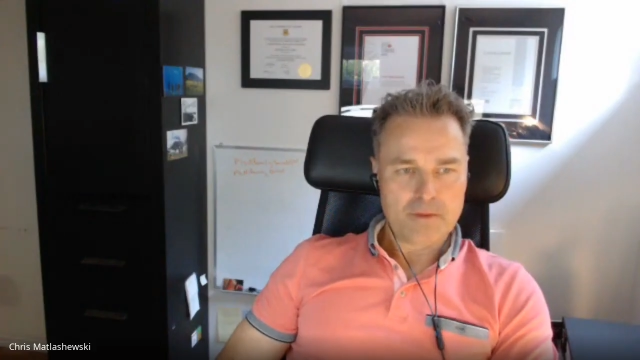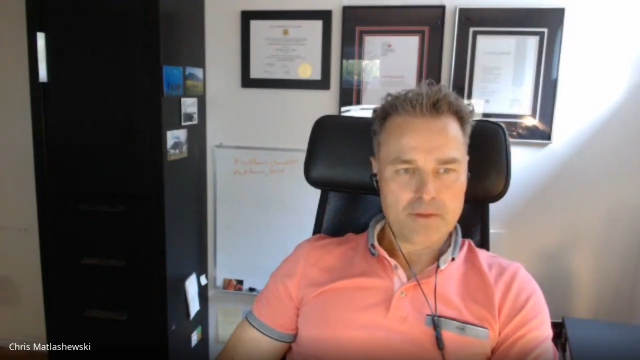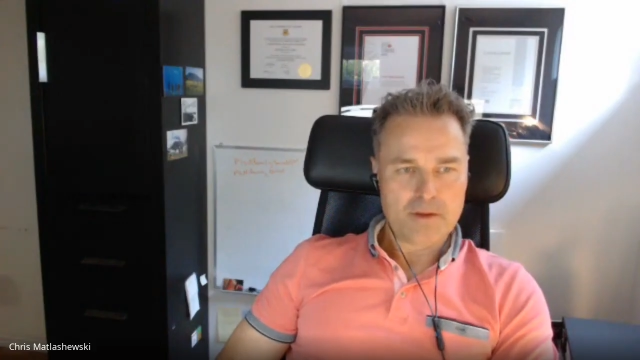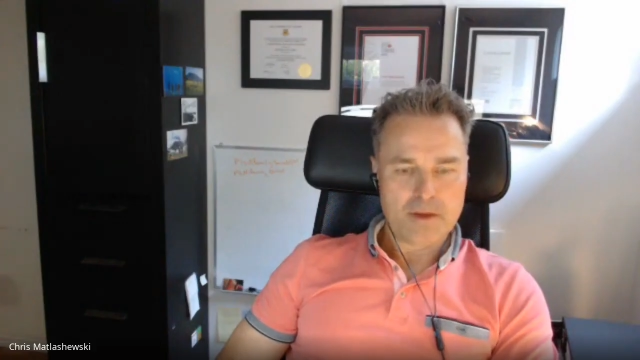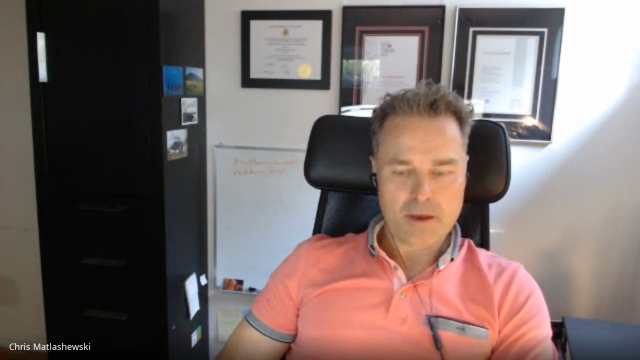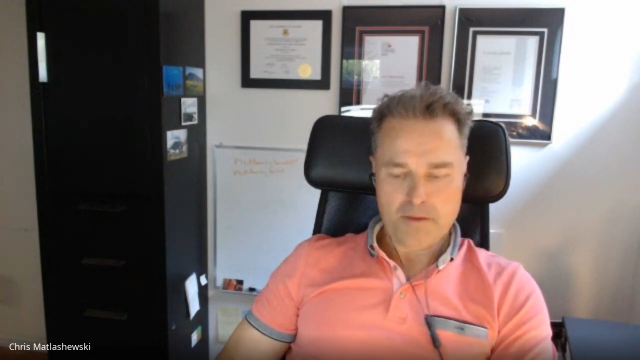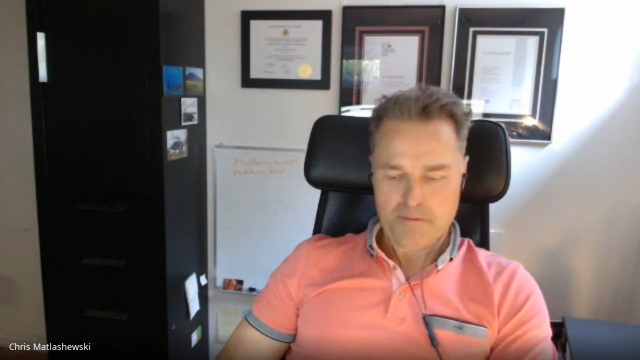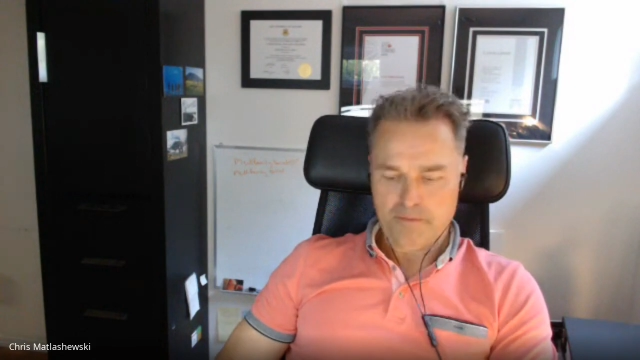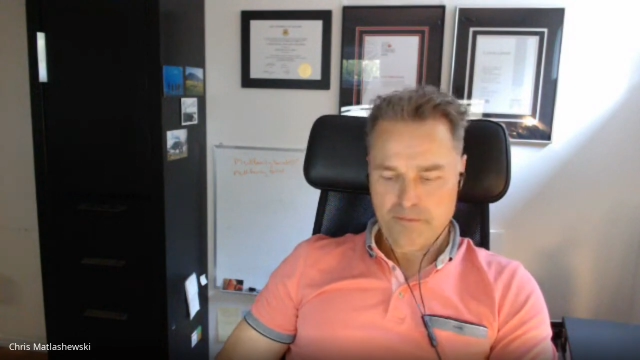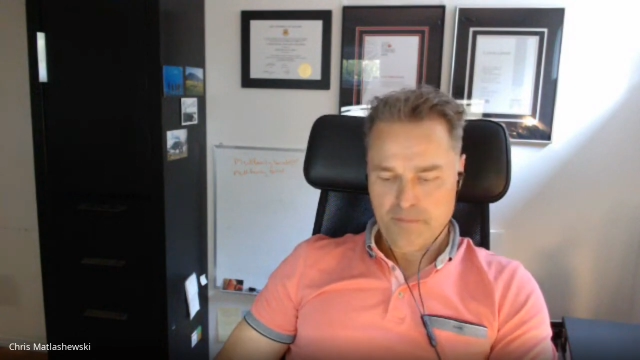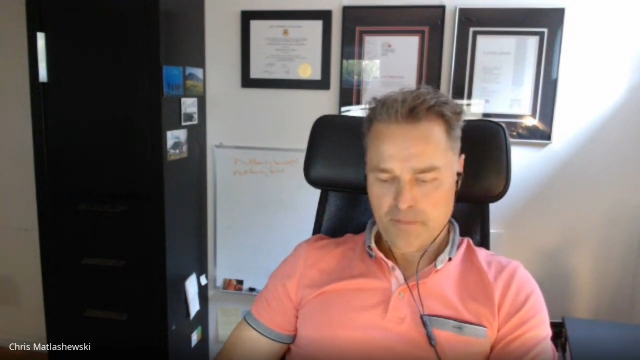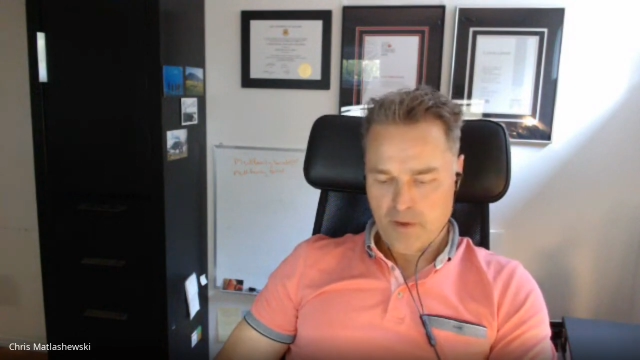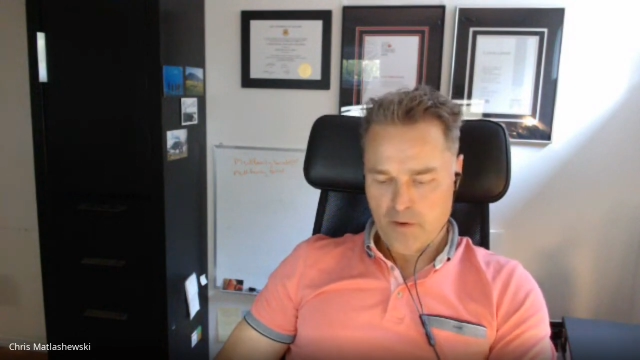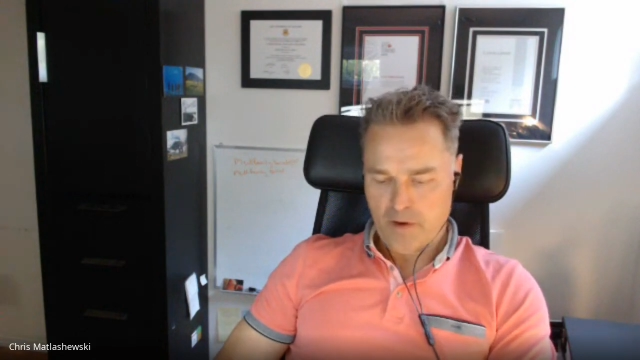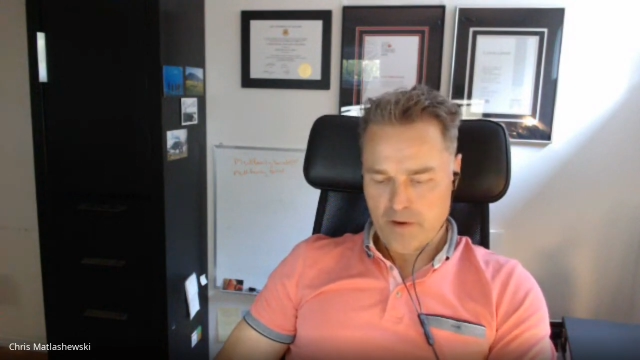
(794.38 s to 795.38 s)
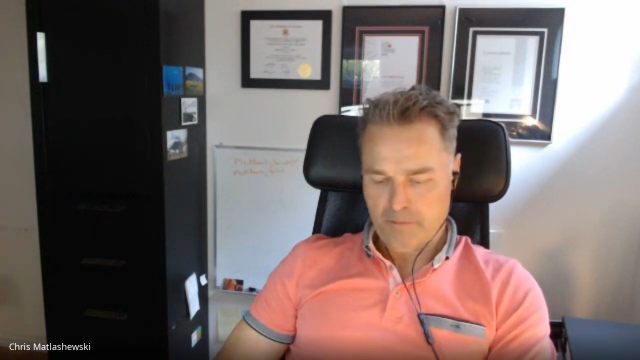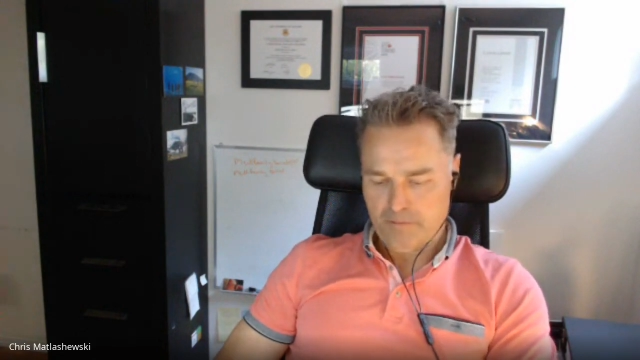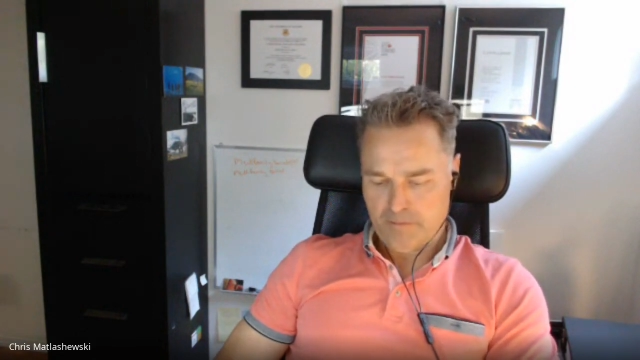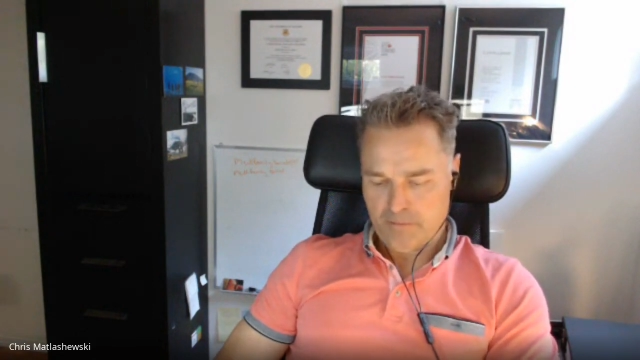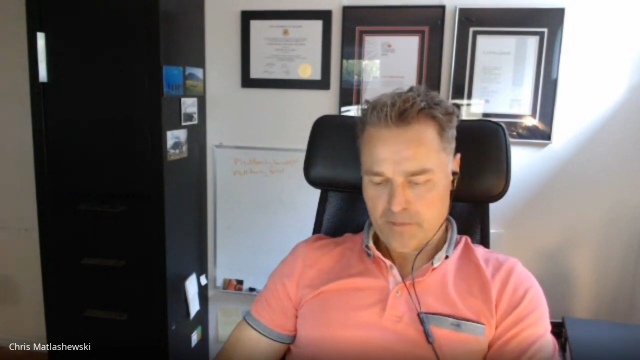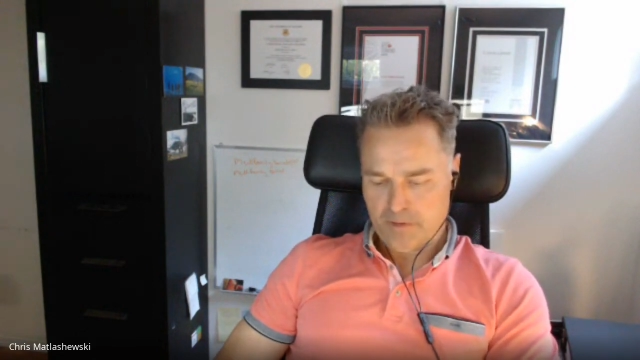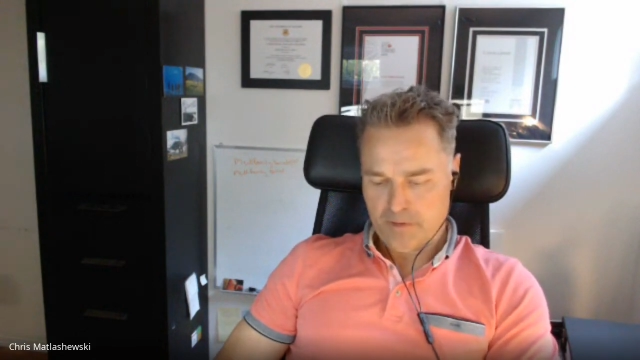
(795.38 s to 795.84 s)
Okay. All right.
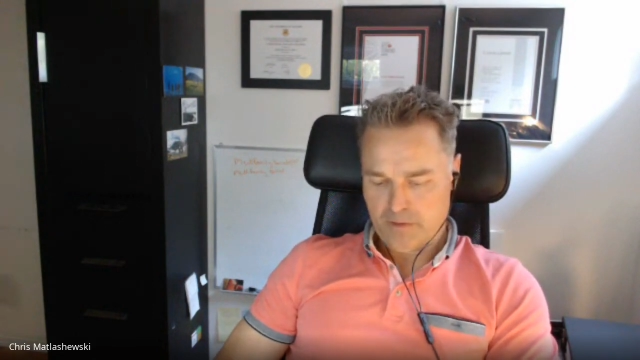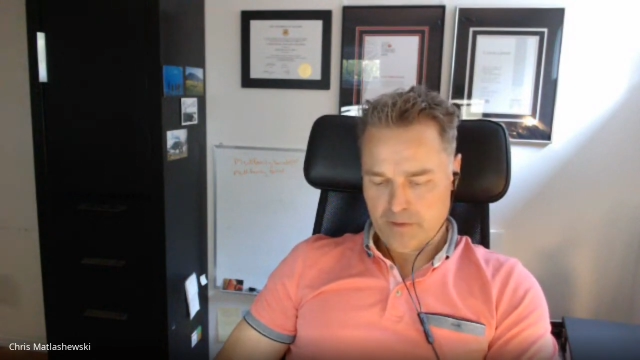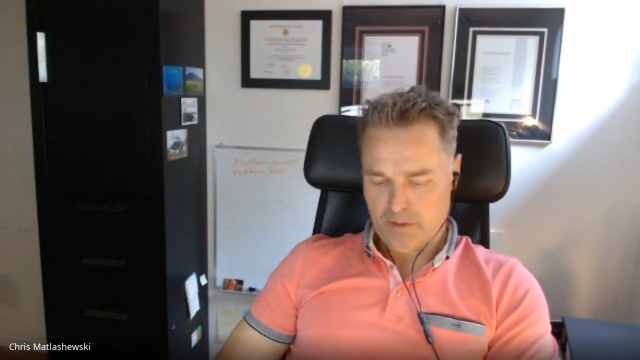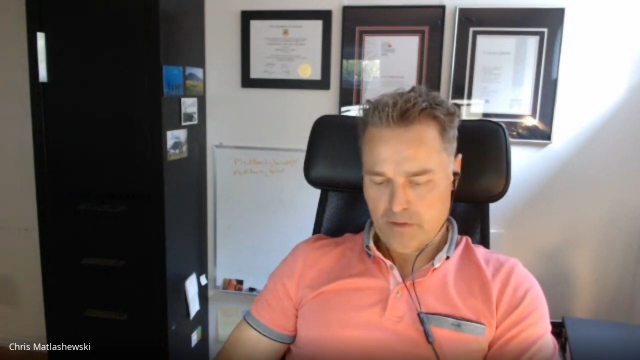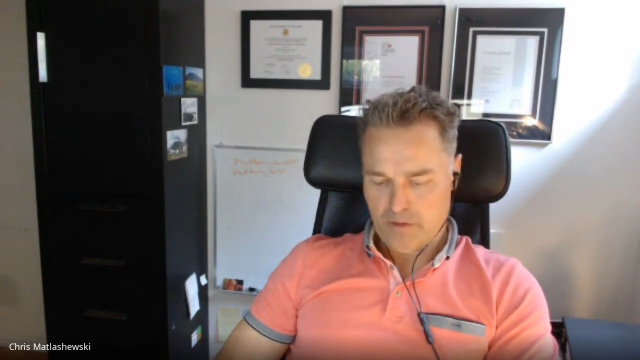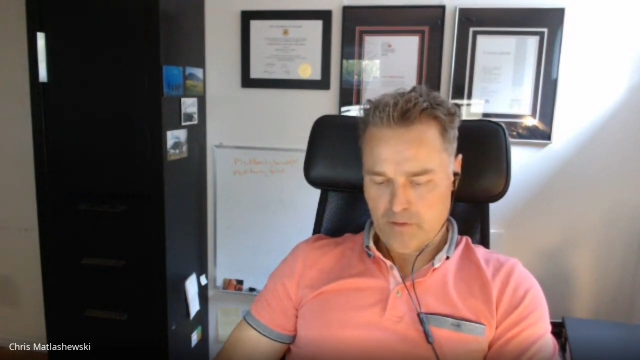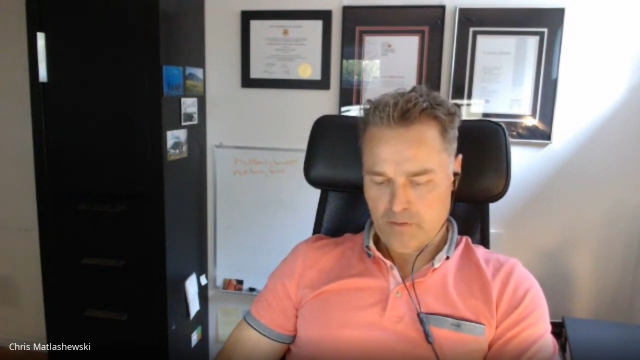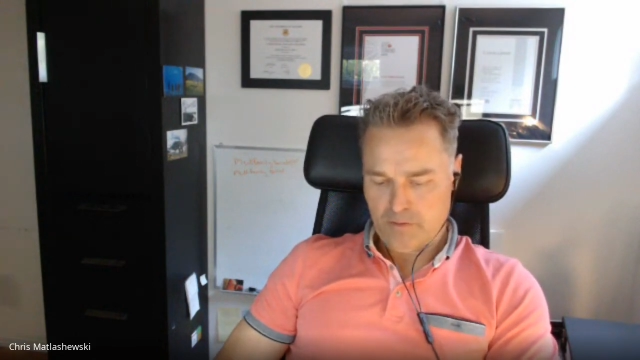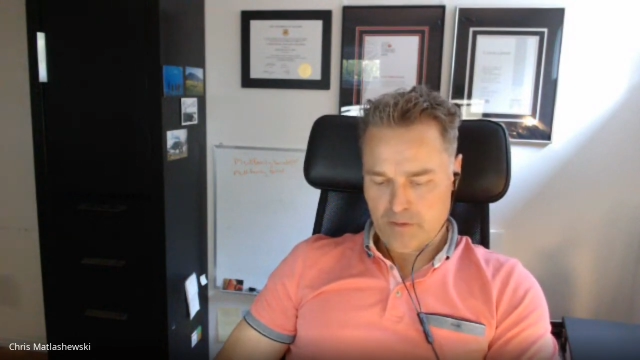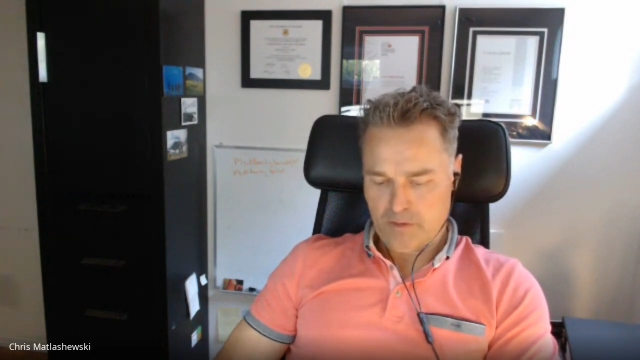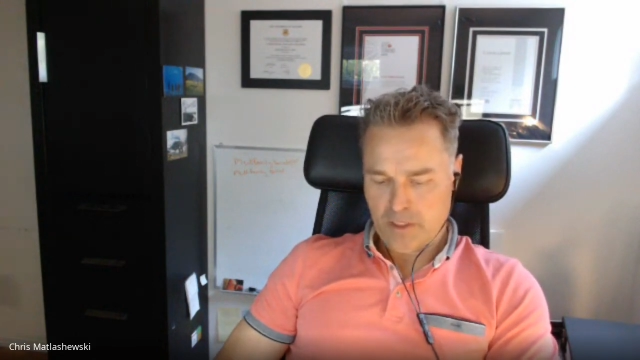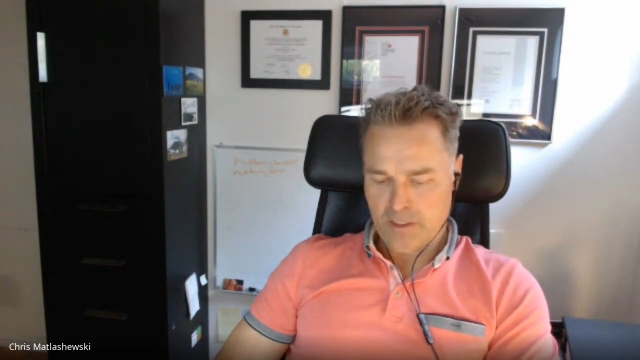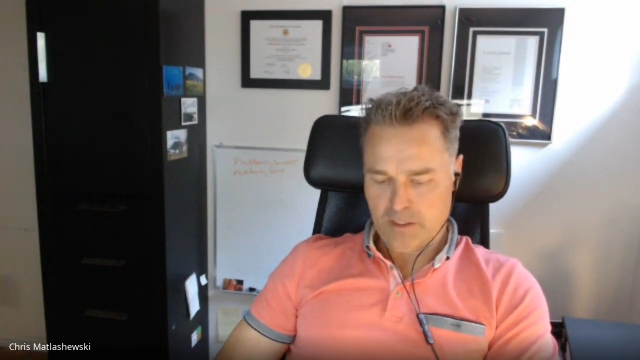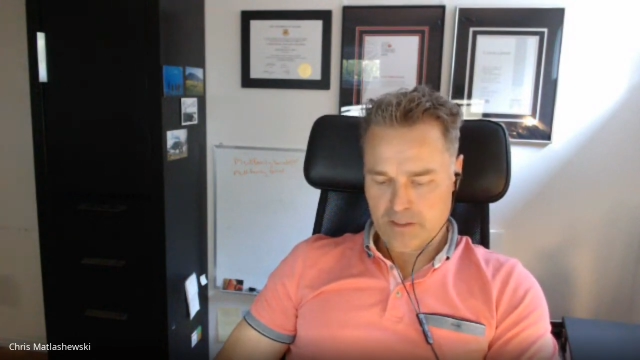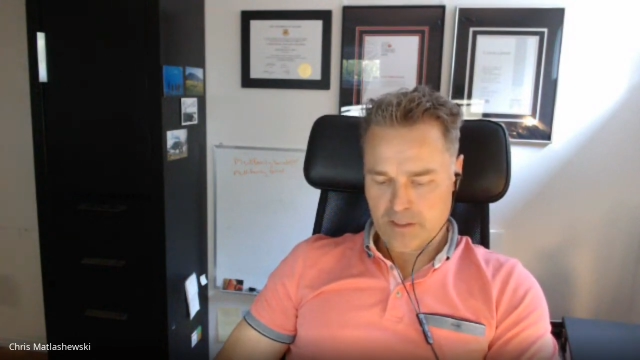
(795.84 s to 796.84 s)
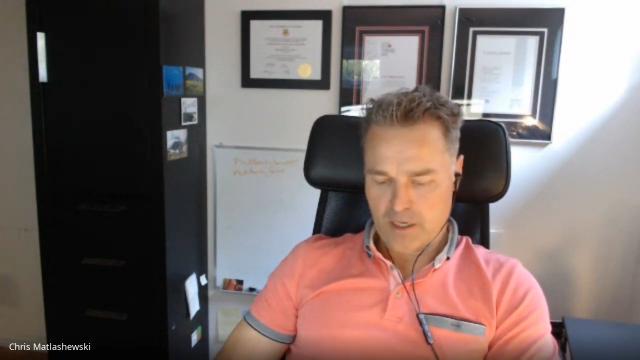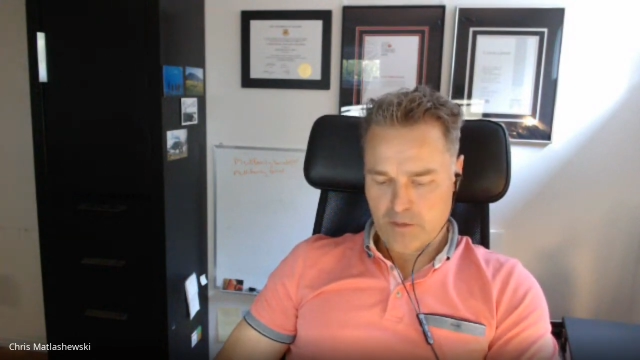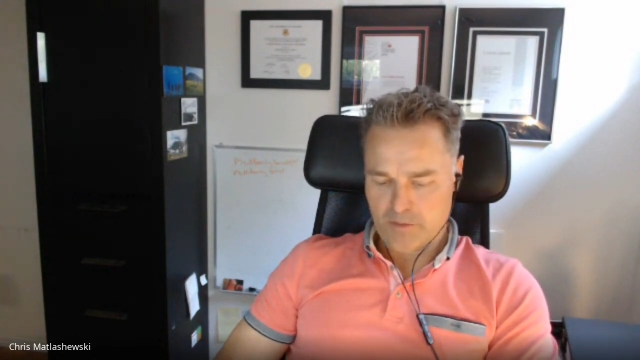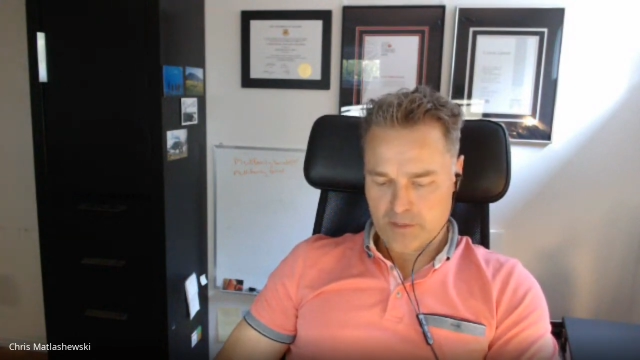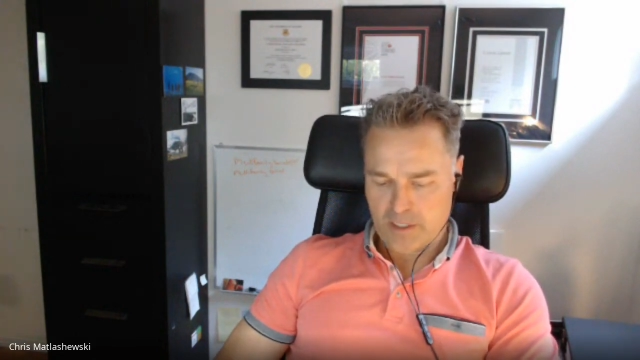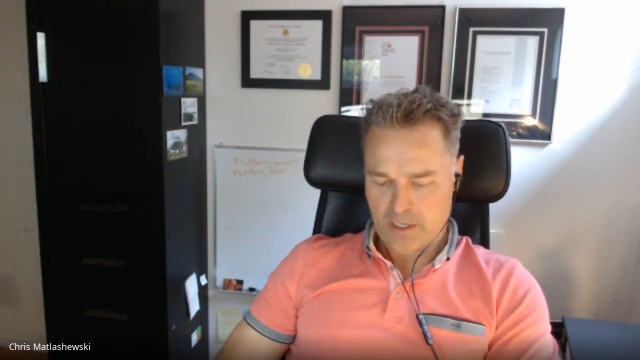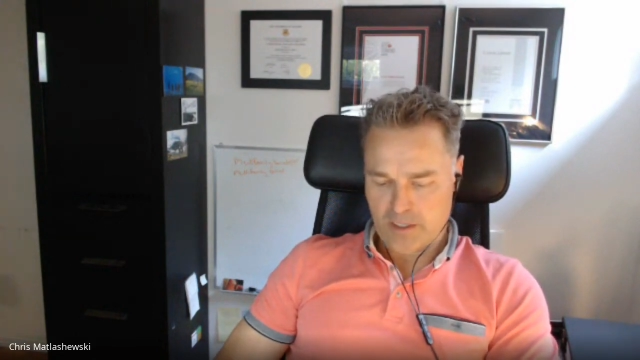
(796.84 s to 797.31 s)
So he just
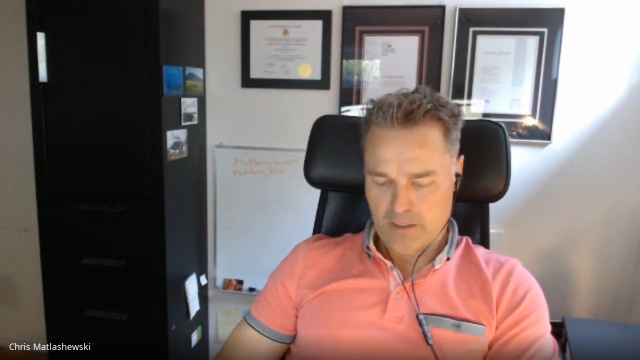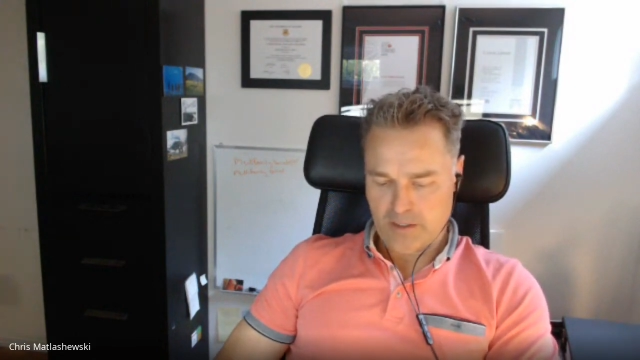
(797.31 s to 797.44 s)
comes in,